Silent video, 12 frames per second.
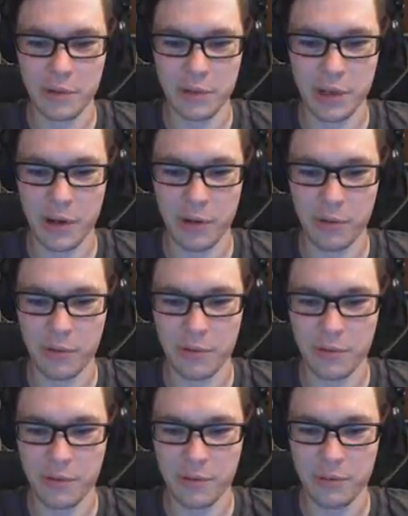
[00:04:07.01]
What the hell?
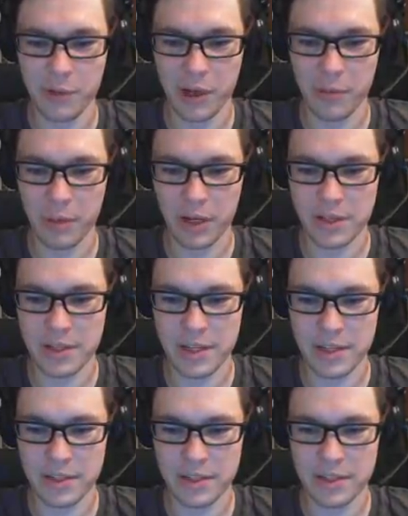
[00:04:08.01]
What kind of parking is
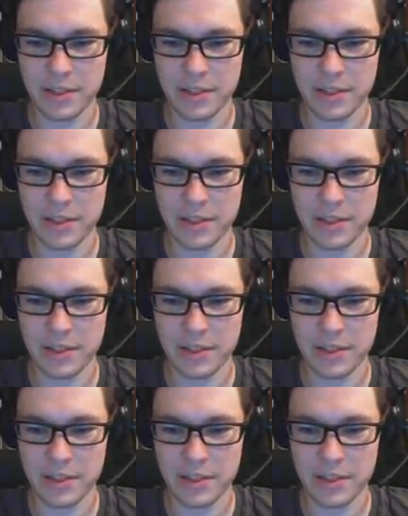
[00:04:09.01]
this?